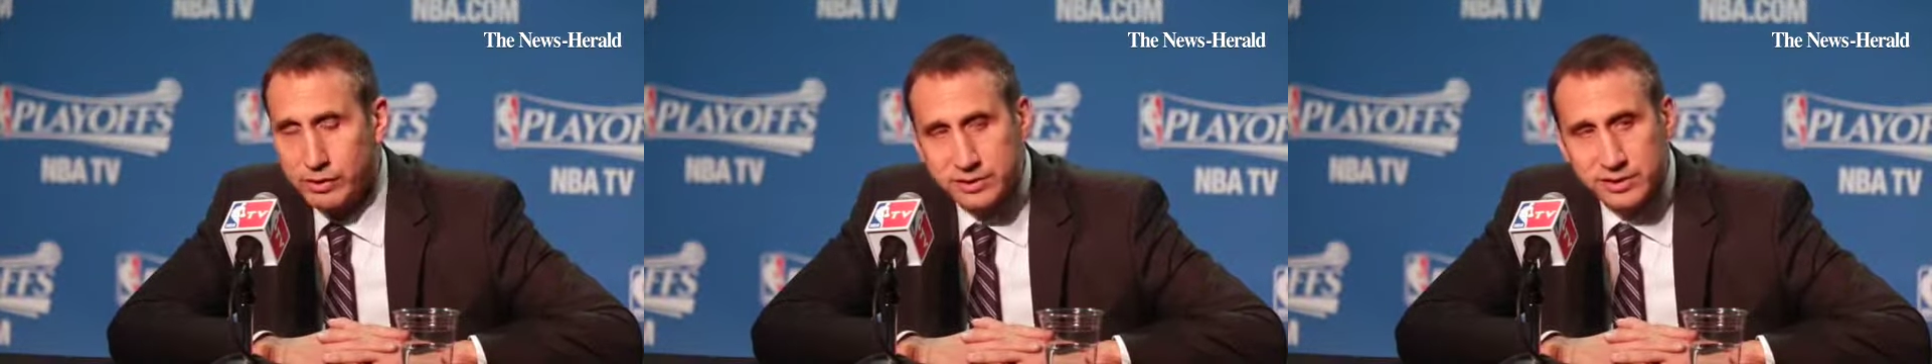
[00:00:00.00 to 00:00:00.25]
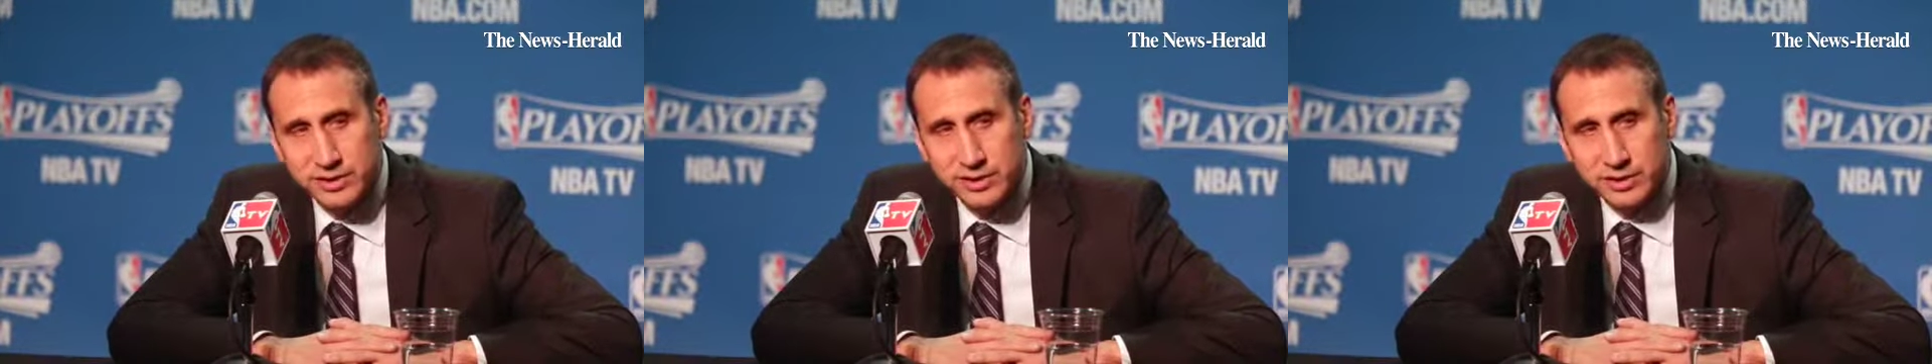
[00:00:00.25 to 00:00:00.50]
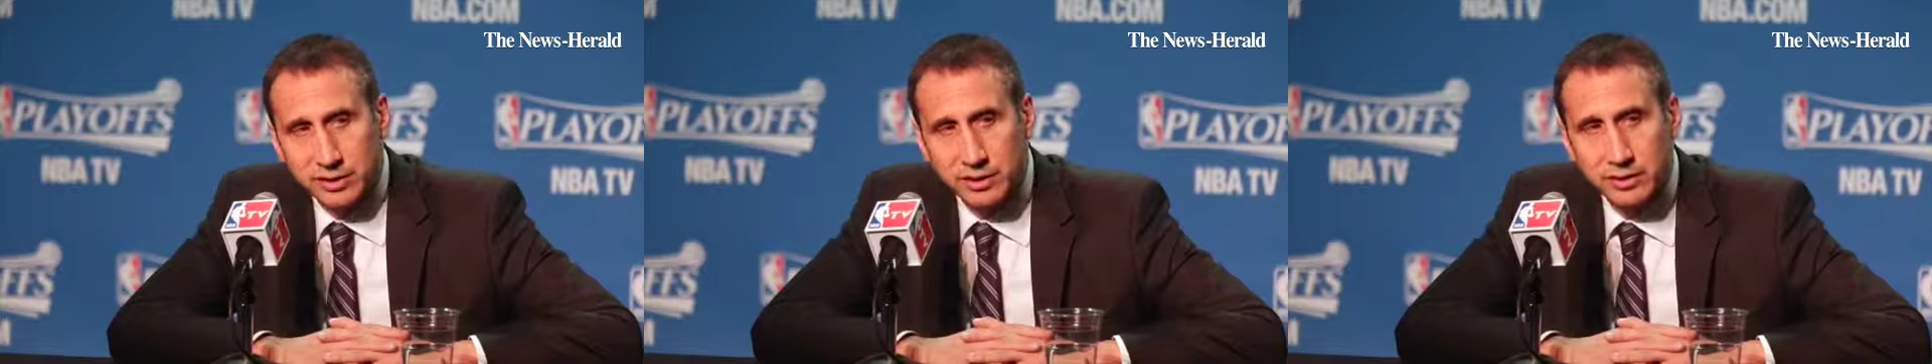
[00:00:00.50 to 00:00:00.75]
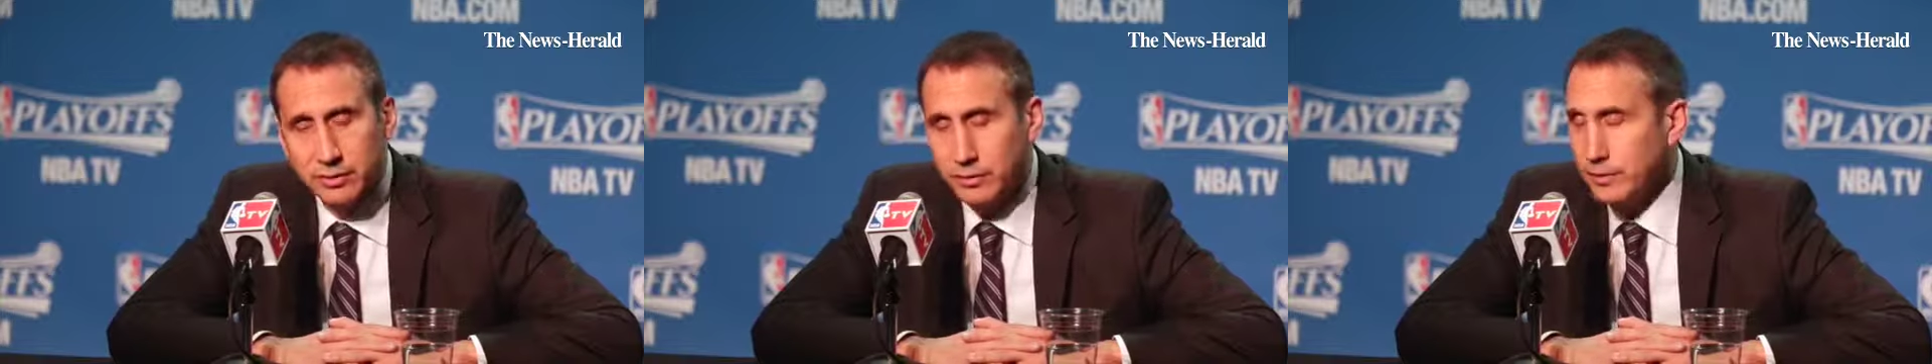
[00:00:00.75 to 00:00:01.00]

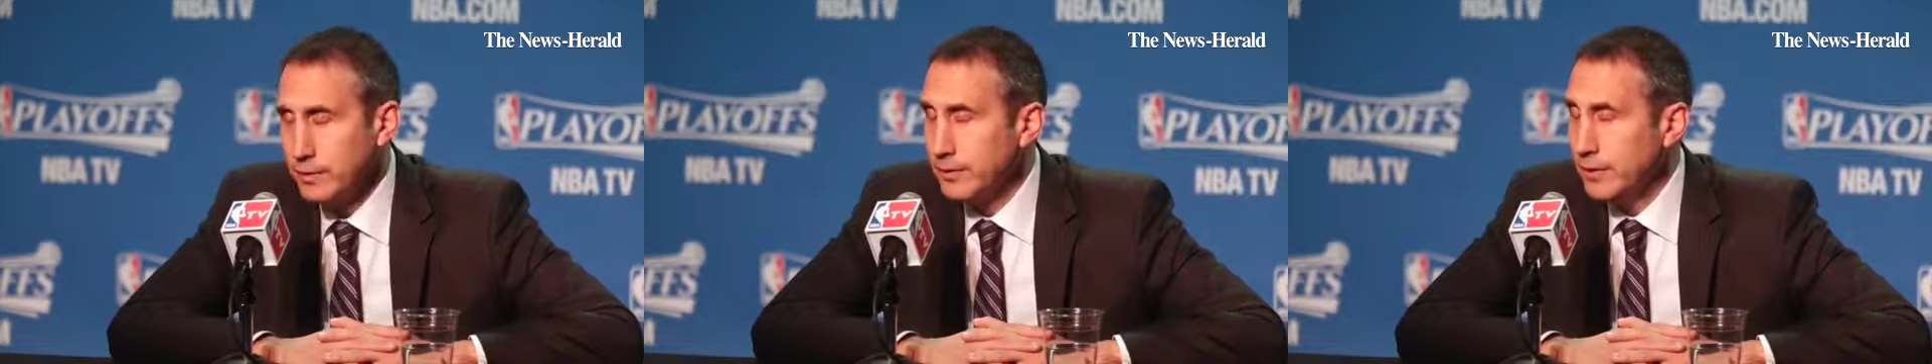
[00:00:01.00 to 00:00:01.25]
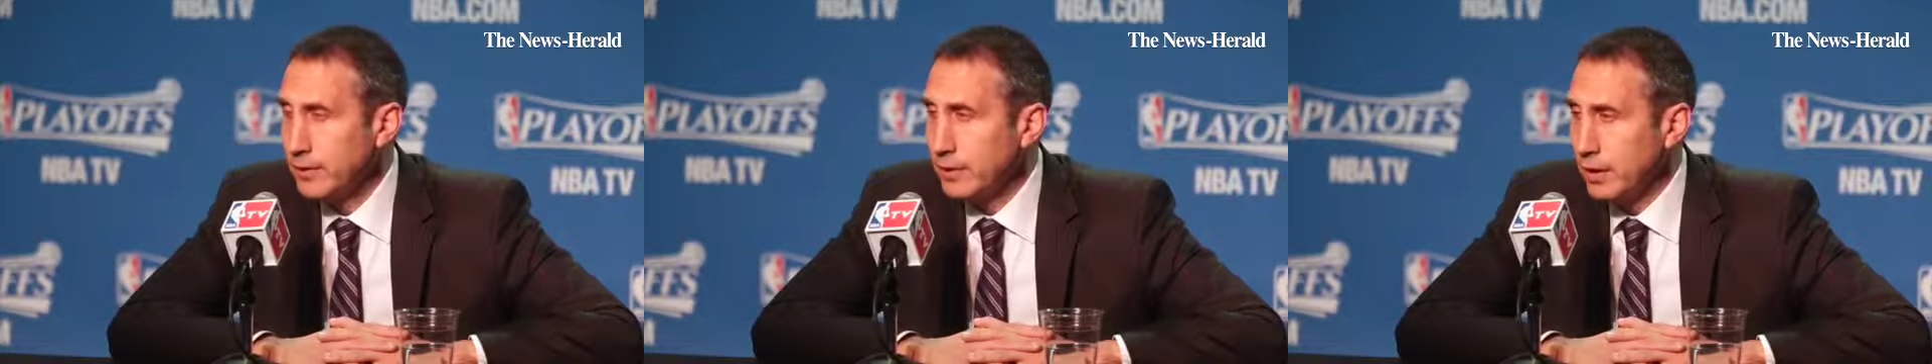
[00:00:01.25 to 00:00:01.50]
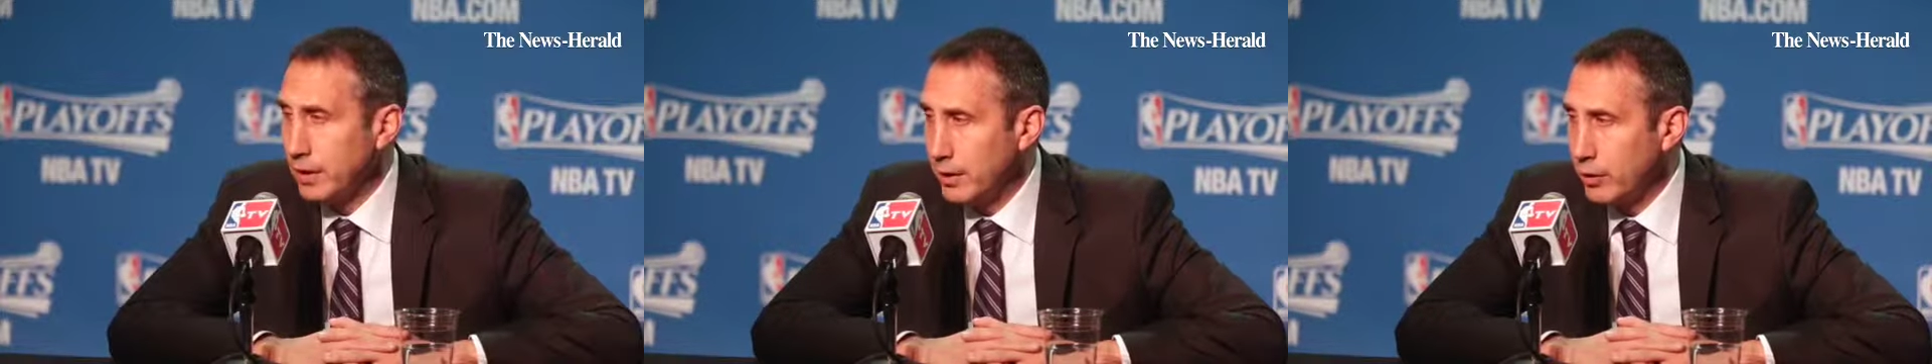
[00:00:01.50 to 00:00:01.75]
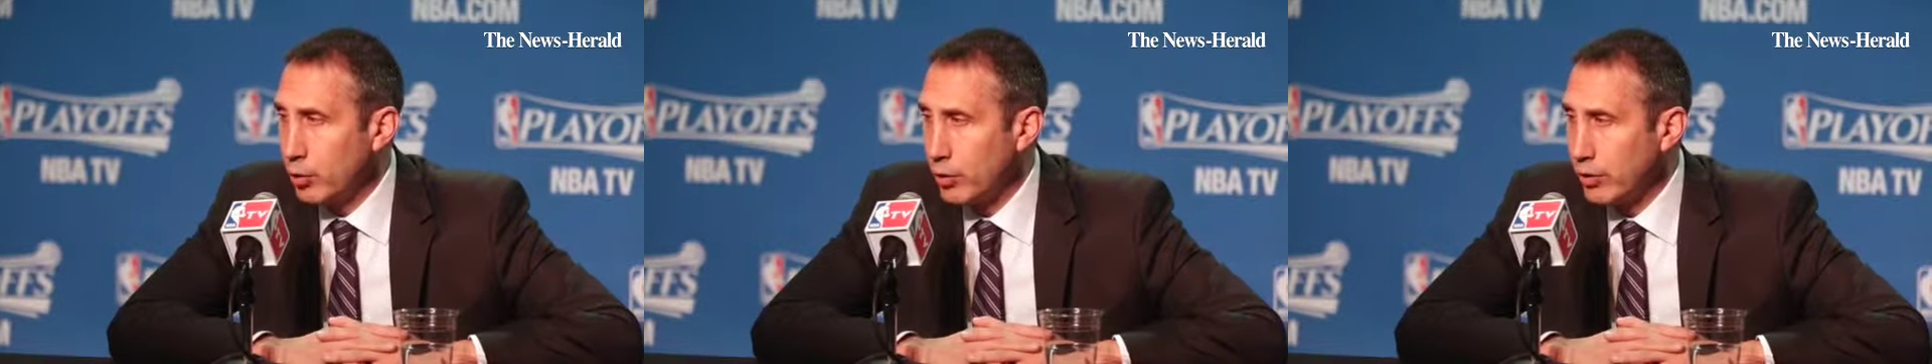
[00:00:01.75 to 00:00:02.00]
consistently
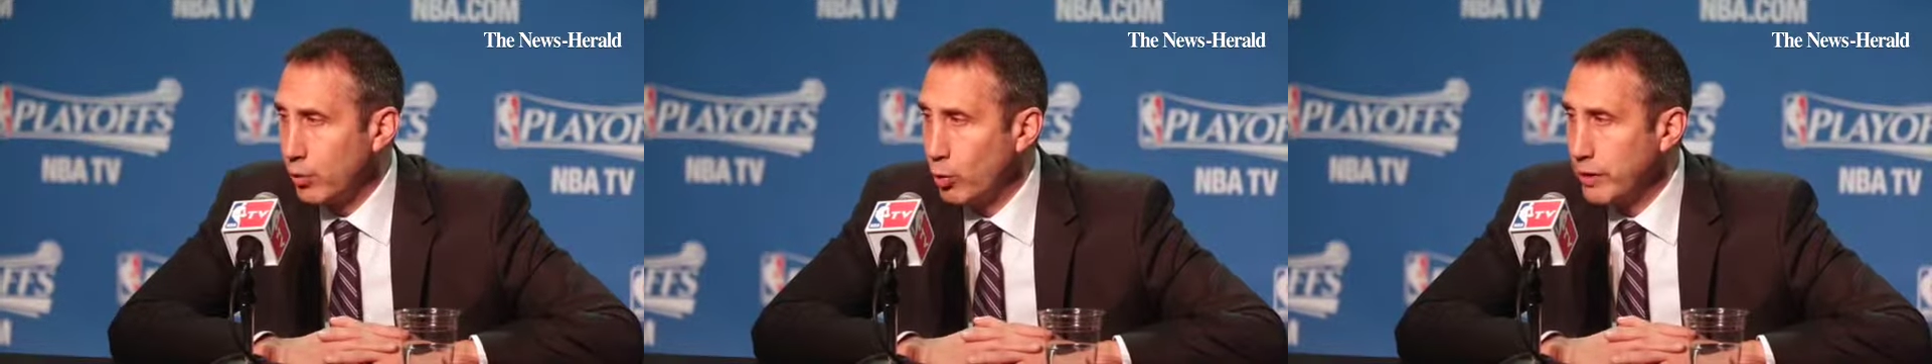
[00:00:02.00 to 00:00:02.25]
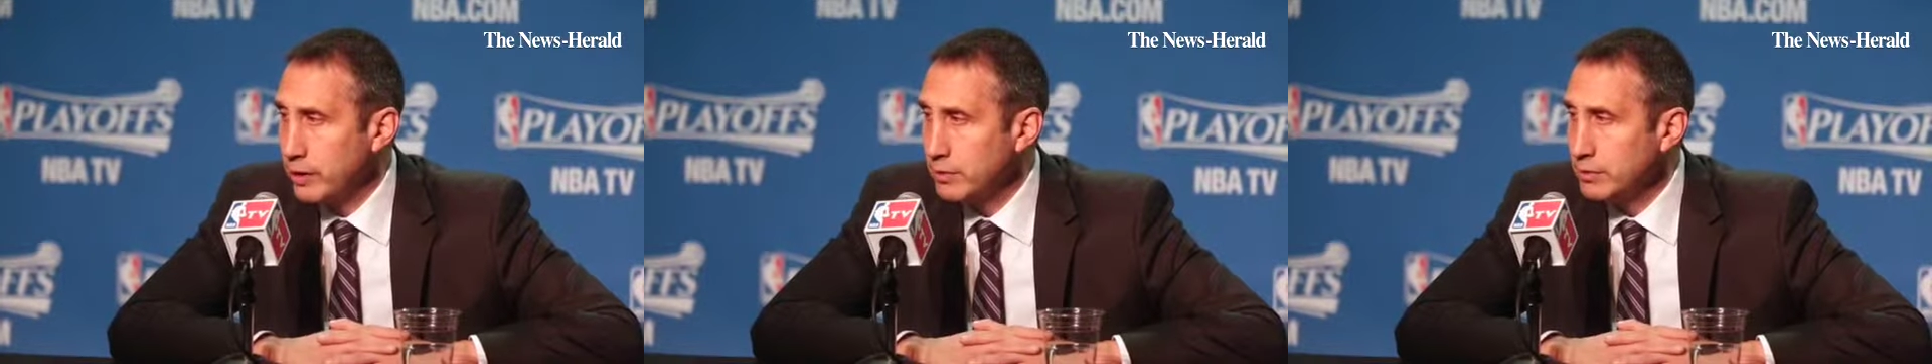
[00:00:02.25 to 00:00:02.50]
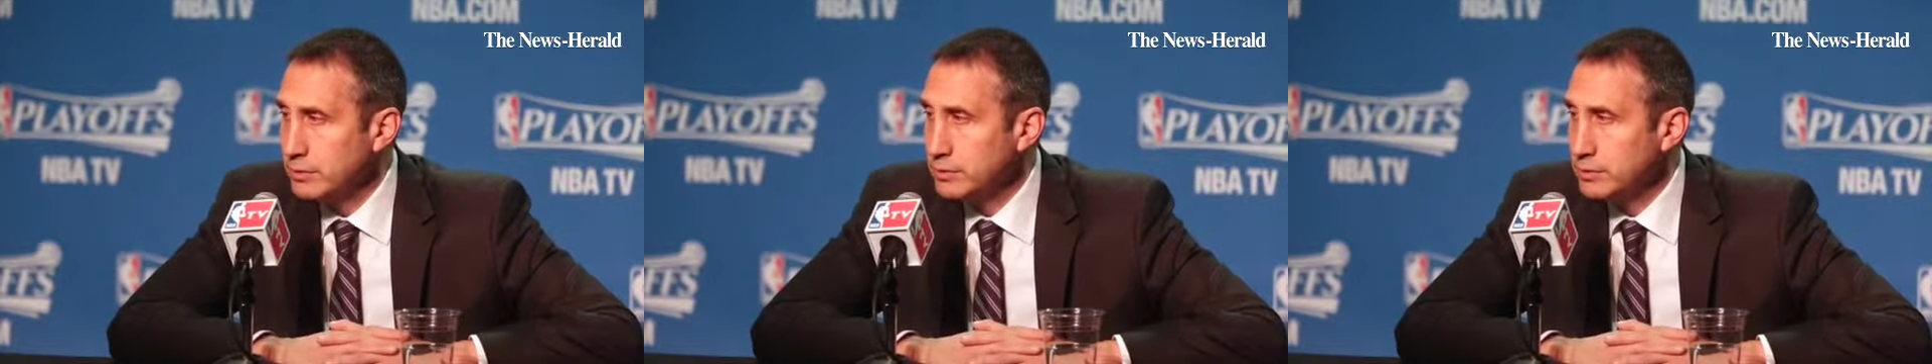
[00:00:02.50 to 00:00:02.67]
uh, in order to win.